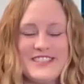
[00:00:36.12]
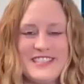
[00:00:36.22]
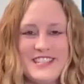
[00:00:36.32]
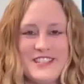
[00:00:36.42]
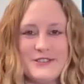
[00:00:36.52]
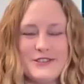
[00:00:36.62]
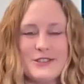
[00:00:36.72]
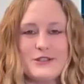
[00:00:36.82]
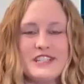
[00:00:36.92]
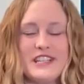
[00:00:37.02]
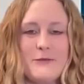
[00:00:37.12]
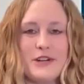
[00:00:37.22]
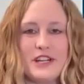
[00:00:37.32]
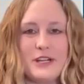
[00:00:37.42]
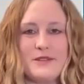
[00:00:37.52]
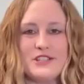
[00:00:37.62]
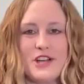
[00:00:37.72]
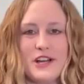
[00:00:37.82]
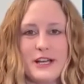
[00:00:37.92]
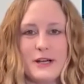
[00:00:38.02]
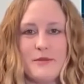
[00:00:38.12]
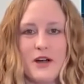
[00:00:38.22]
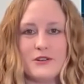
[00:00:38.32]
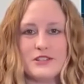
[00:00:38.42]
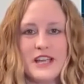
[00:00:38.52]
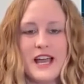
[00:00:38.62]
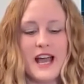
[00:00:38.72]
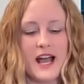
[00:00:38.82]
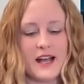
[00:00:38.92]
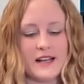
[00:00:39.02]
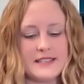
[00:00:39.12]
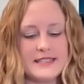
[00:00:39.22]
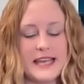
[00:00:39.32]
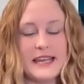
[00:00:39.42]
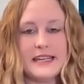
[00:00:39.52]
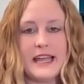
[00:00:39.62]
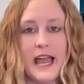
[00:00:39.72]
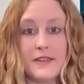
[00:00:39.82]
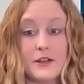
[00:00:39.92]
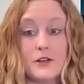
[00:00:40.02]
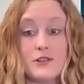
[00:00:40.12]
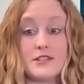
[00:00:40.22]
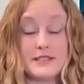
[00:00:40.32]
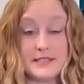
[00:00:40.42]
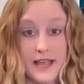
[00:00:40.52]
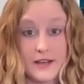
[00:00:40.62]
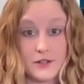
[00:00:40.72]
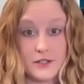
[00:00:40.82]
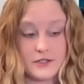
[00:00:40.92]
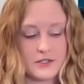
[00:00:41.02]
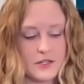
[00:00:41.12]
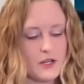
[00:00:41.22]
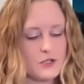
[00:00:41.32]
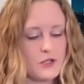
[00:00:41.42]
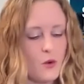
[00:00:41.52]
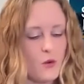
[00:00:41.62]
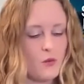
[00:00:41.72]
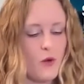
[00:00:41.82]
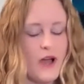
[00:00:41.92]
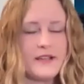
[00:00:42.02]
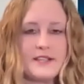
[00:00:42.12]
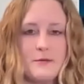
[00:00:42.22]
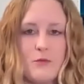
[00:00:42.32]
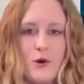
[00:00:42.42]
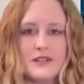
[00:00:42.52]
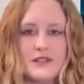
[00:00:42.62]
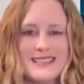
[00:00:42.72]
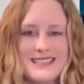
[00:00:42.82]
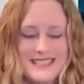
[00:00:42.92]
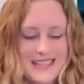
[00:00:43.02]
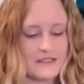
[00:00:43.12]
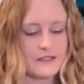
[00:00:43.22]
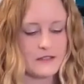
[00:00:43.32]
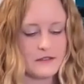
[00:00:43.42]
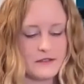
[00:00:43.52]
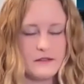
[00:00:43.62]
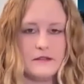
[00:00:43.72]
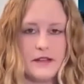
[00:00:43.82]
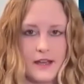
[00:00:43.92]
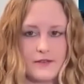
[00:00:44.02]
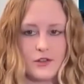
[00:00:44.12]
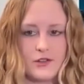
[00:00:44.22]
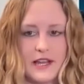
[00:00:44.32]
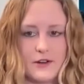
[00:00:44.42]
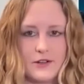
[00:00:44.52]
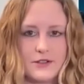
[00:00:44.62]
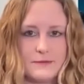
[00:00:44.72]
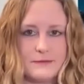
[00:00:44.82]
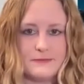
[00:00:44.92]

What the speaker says: see you. So today we're going to be talking about setting ethical standards. So why is it important to set ethical standards?